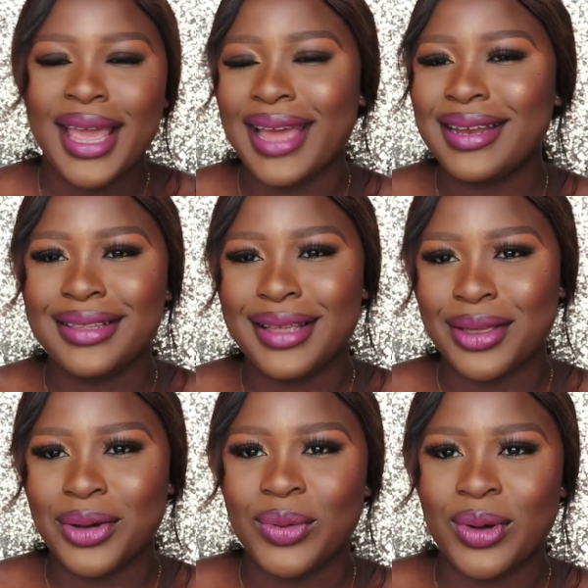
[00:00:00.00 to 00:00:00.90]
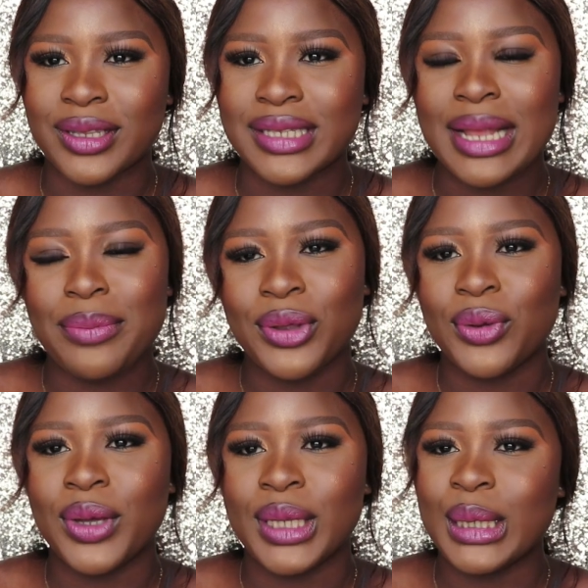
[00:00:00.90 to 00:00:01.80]
anything you want, let me
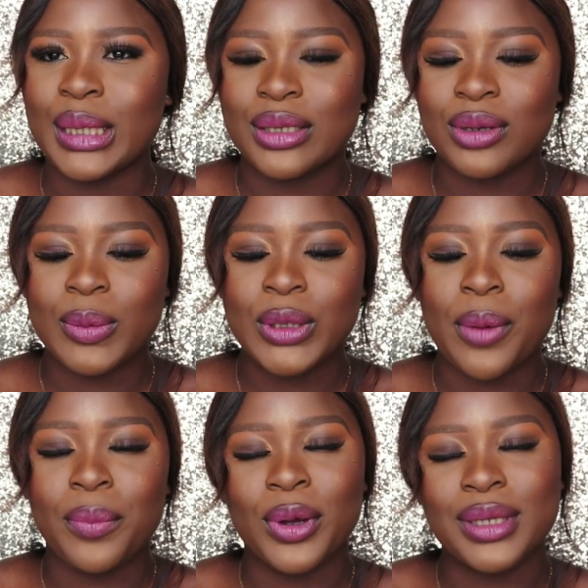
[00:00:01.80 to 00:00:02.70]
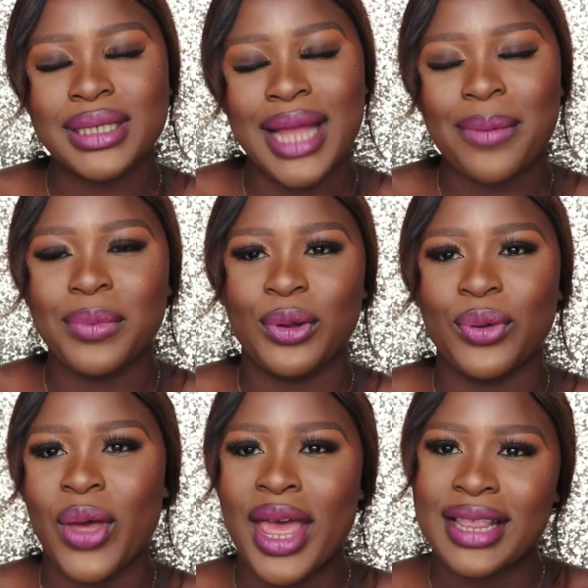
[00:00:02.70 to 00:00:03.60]
know in the description box down below.